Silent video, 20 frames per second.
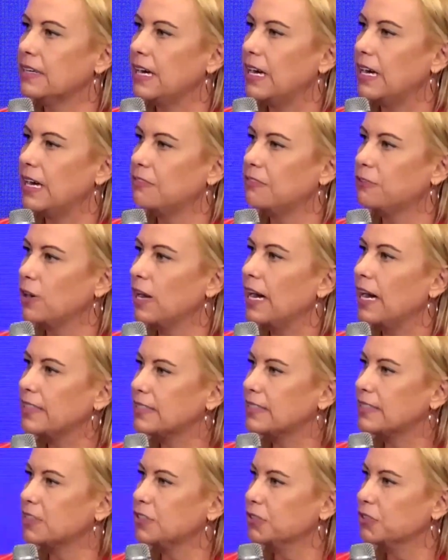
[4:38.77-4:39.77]
for us
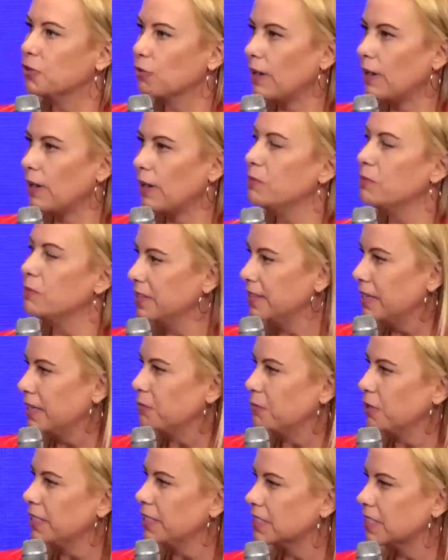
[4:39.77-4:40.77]
to grab and then
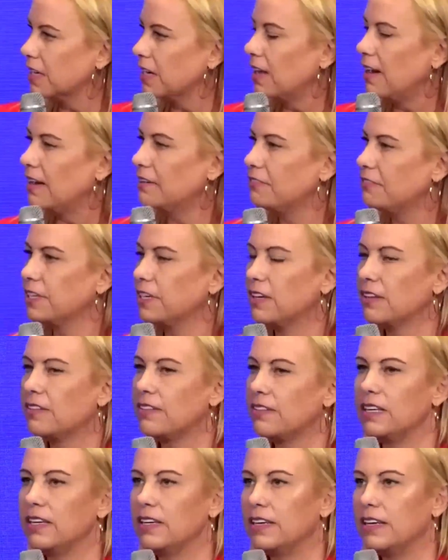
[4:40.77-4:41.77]
bring to life. And I
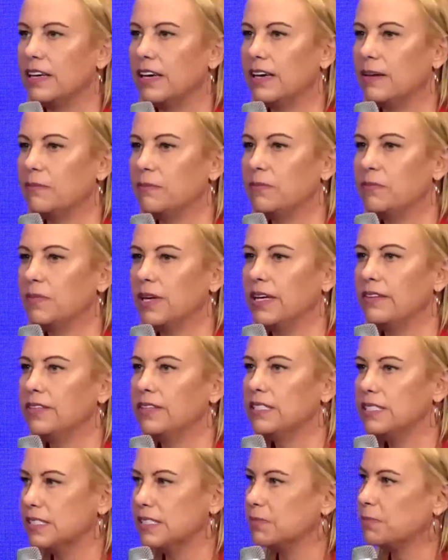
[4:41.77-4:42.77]
think, and
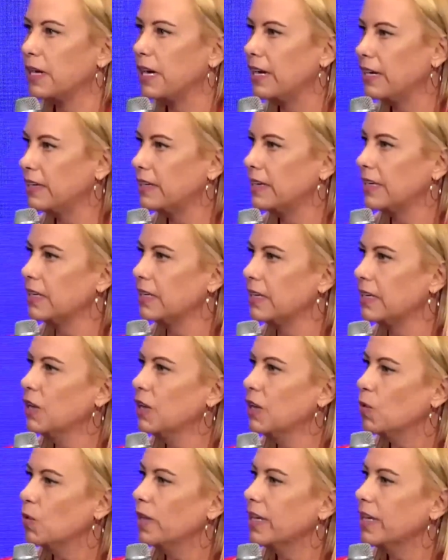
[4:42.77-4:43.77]
this is partly
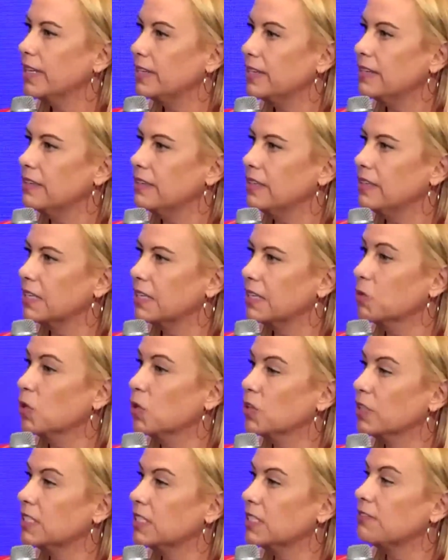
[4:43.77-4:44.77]
when Nick
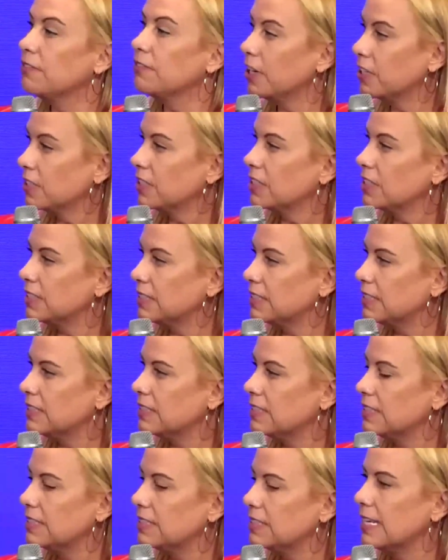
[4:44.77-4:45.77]
Moore is focused,
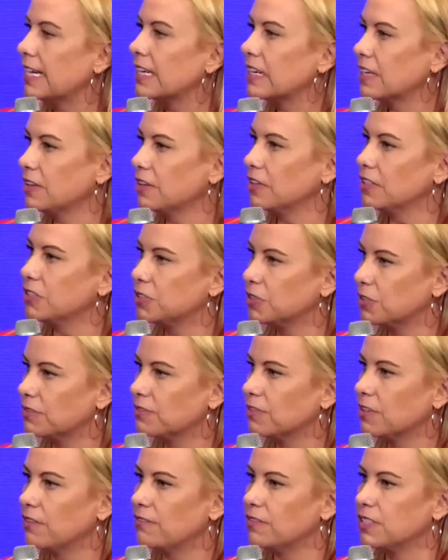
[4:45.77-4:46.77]
is exactly those sort
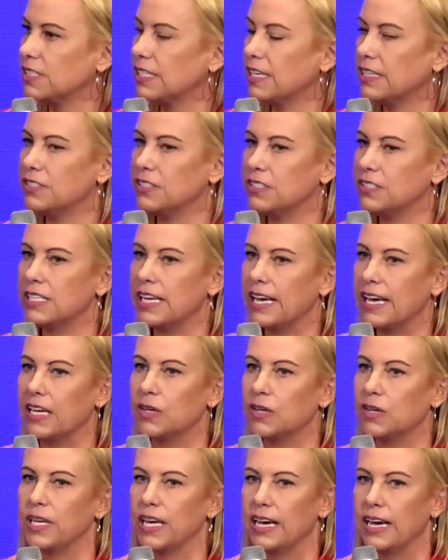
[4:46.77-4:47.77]
of conversations. How
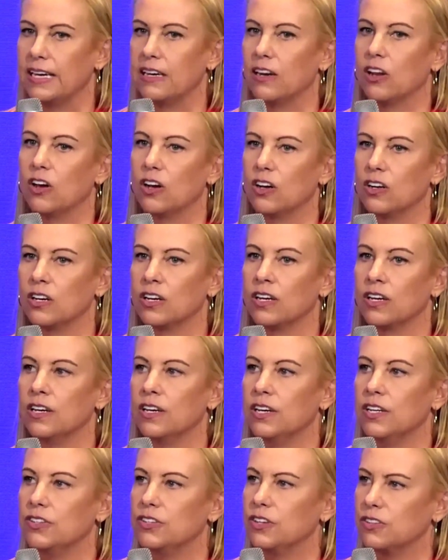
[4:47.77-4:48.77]
do we unlock,
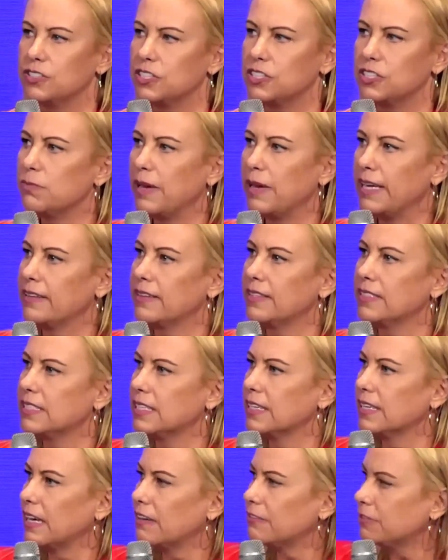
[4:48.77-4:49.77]
not just make this a
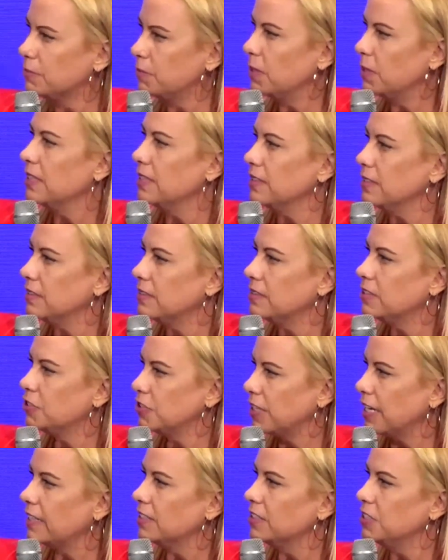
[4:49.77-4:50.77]
government
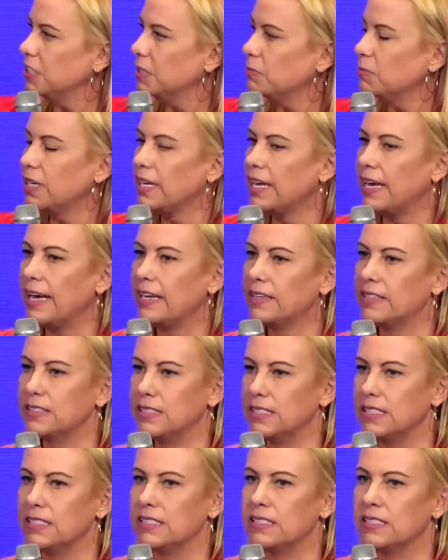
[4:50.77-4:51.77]
strategy, but how
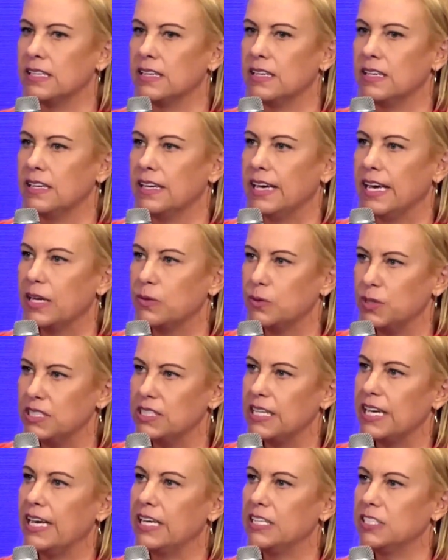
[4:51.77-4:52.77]
do we
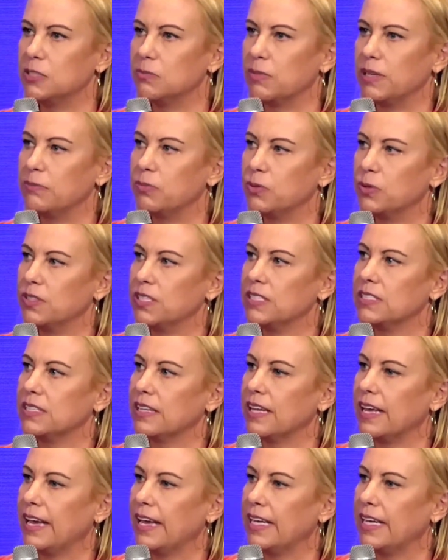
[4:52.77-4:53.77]
tangibly put this in
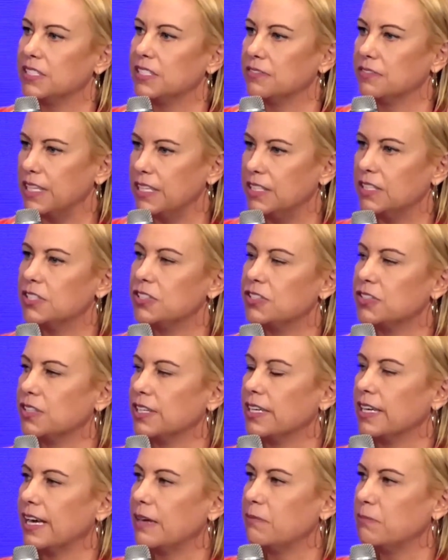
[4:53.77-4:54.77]
the hands of
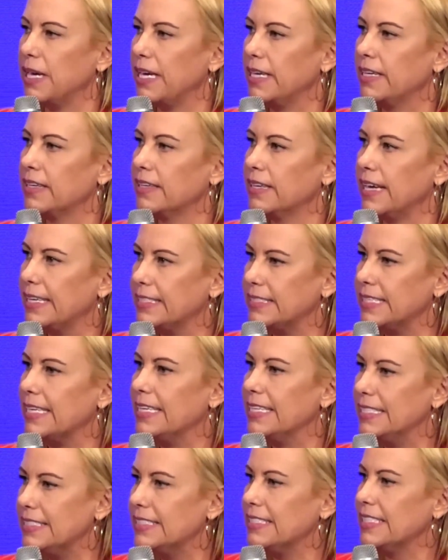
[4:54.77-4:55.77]
industry and make it as
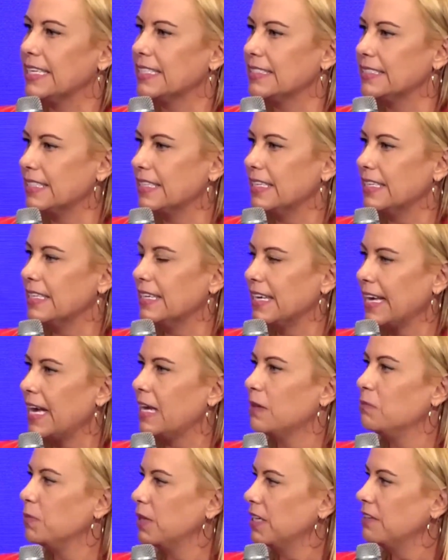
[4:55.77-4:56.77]
easy as it
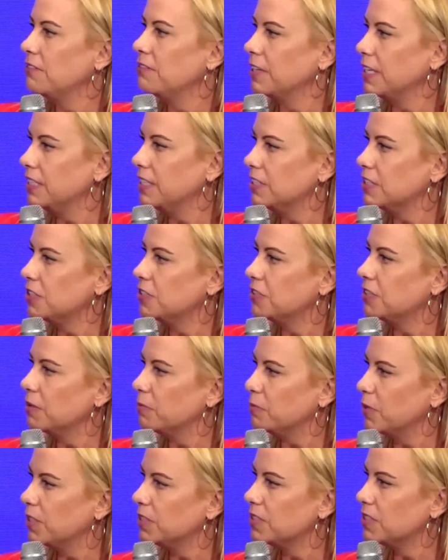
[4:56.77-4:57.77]
can be for industry on
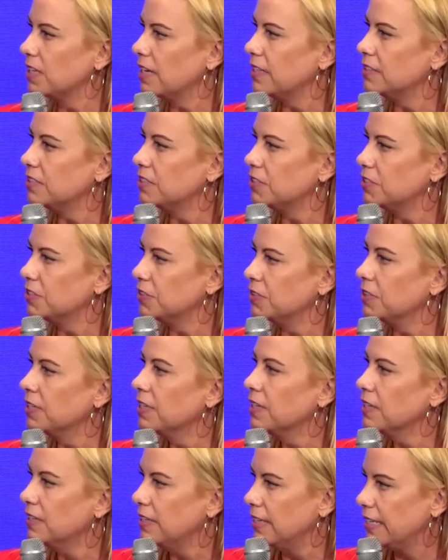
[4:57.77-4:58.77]
both sides to
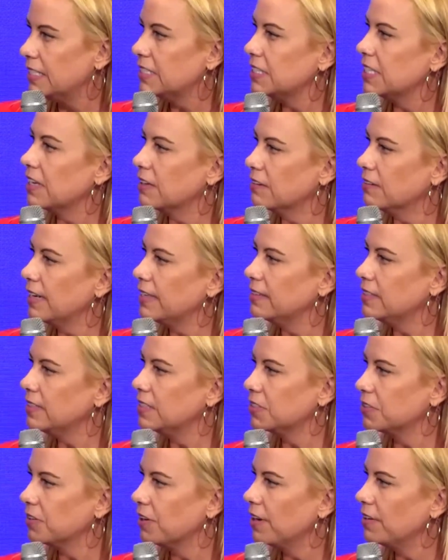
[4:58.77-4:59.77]
accelerate
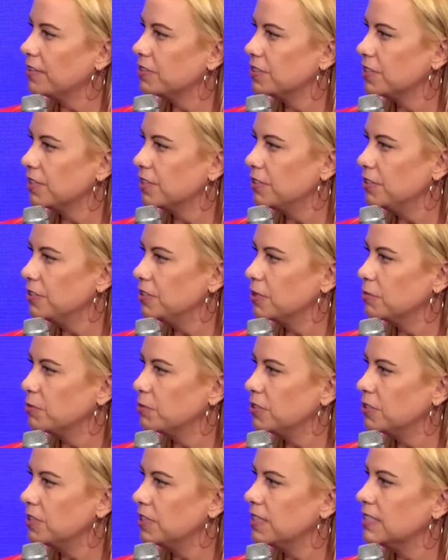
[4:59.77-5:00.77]
this growth? So huge
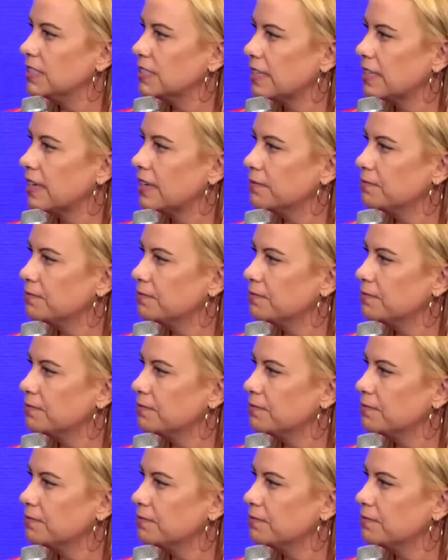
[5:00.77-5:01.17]
opportunities there.